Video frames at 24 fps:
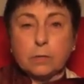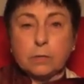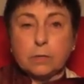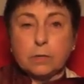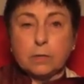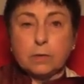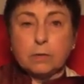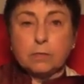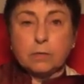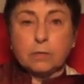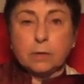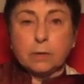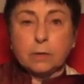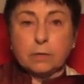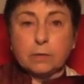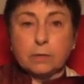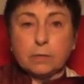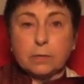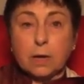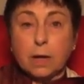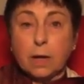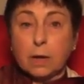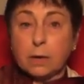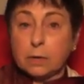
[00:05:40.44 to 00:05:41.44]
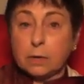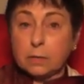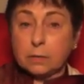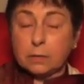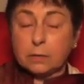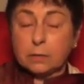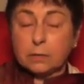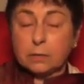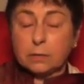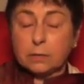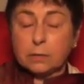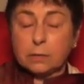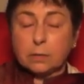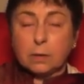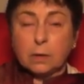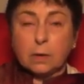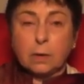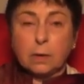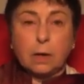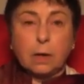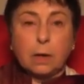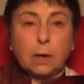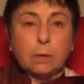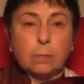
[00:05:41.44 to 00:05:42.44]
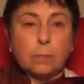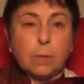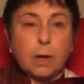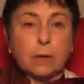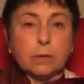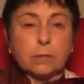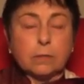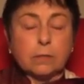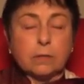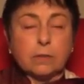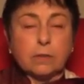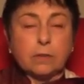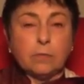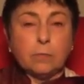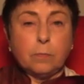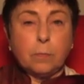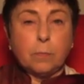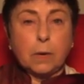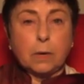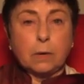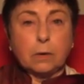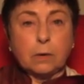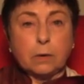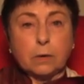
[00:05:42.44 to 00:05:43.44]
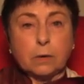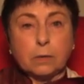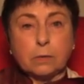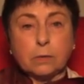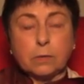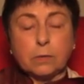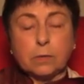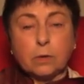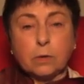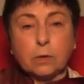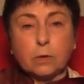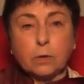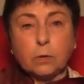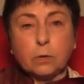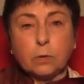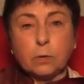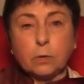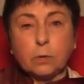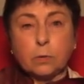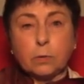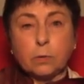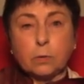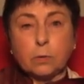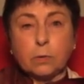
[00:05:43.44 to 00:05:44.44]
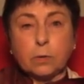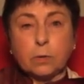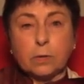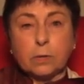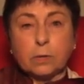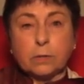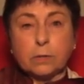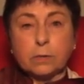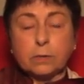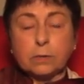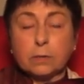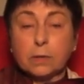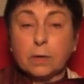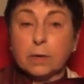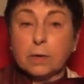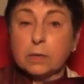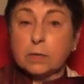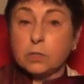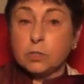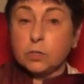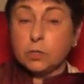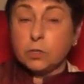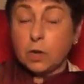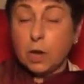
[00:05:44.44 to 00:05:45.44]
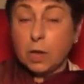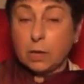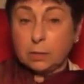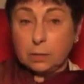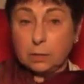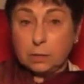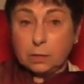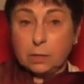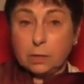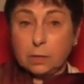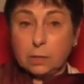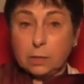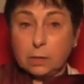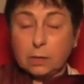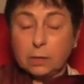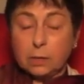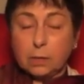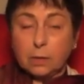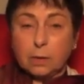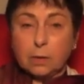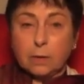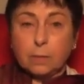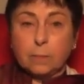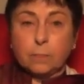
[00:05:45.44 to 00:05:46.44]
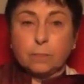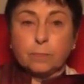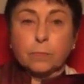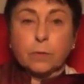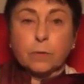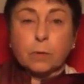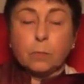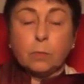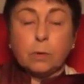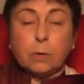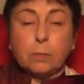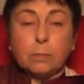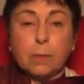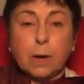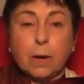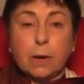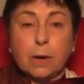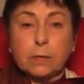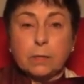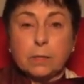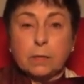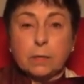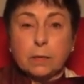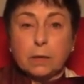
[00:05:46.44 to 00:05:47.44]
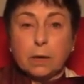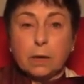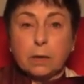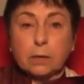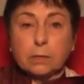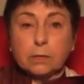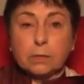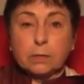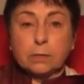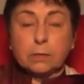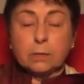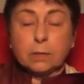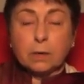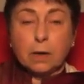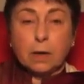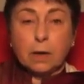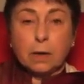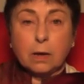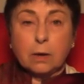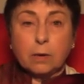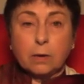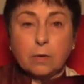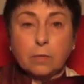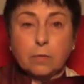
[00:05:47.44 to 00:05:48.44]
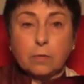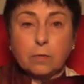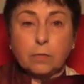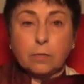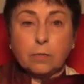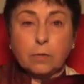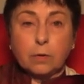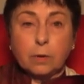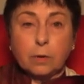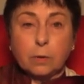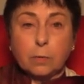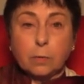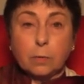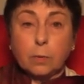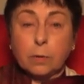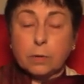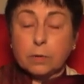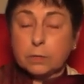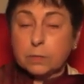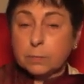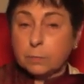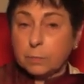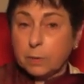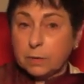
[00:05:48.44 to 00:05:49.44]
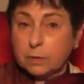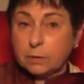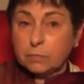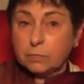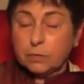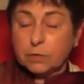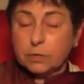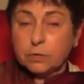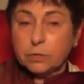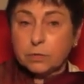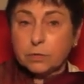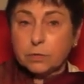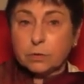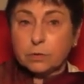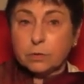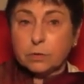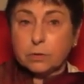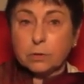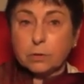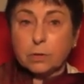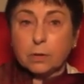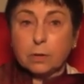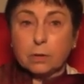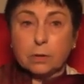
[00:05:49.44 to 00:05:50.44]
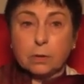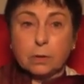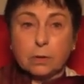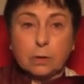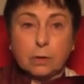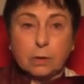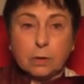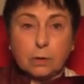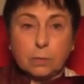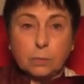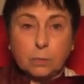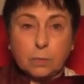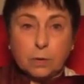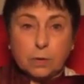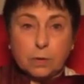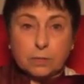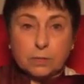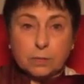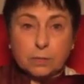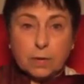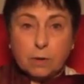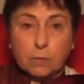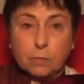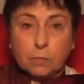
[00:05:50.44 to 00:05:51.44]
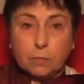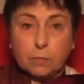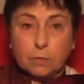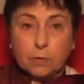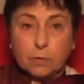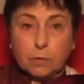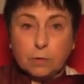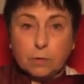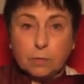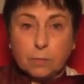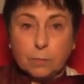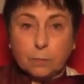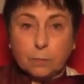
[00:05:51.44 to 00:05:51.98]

giving us guidance, a positive parent who is gently reminding us of what is beneficial and what is helpful.